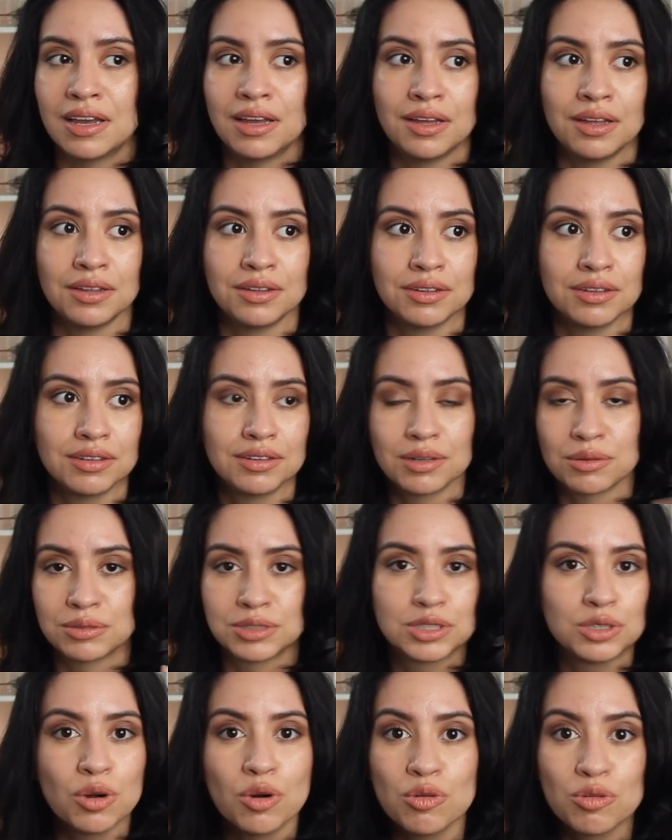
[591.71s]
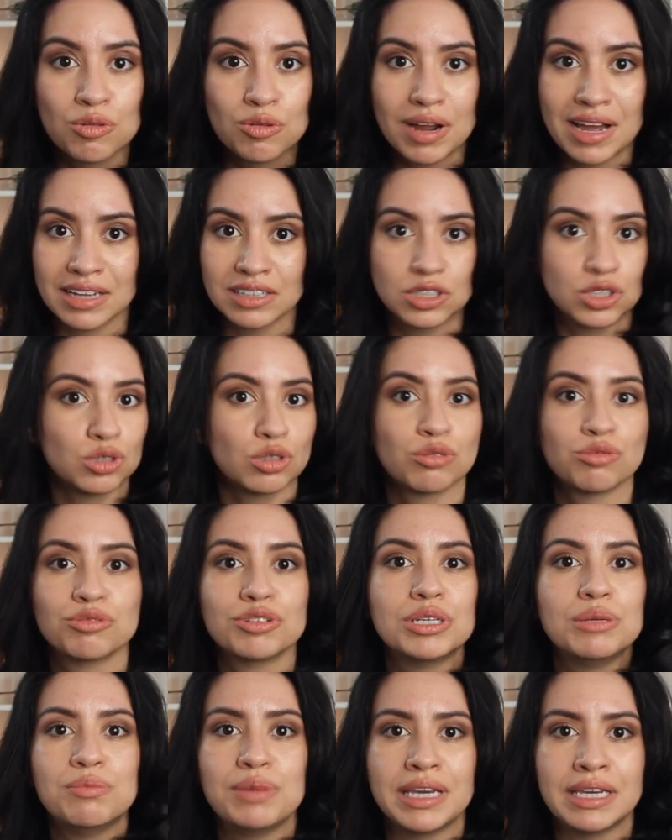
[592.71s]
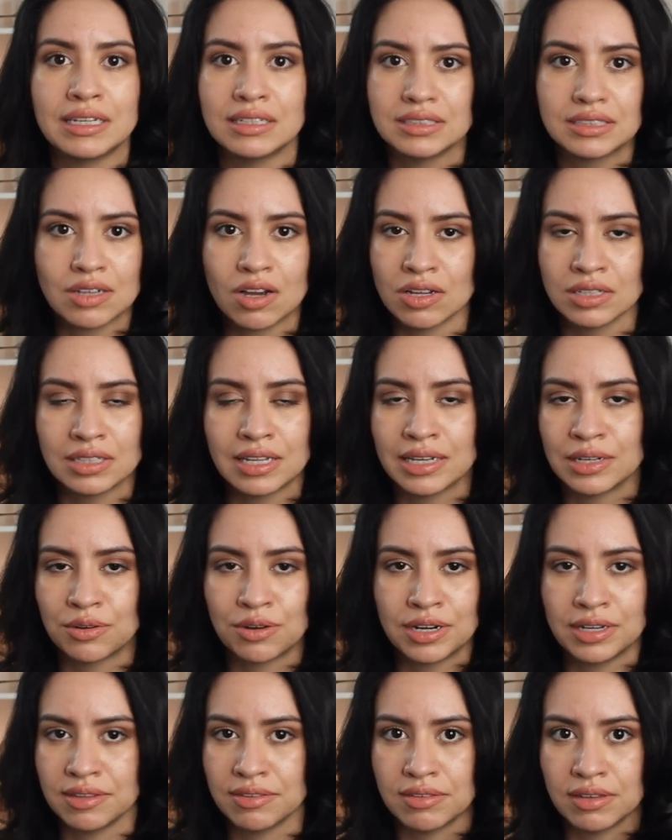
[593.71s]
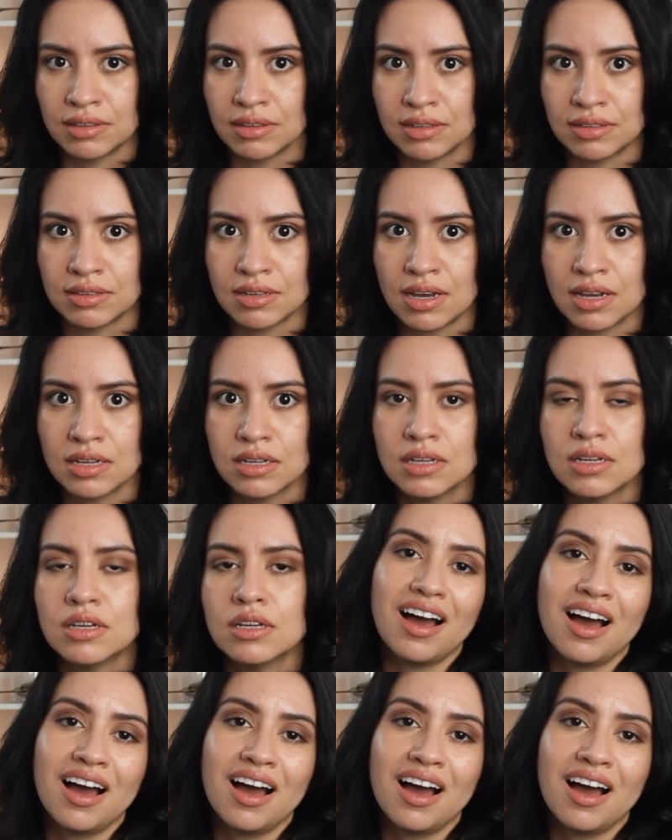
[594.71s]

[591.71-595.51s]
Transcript: and there was no extra rebate online or anything like that.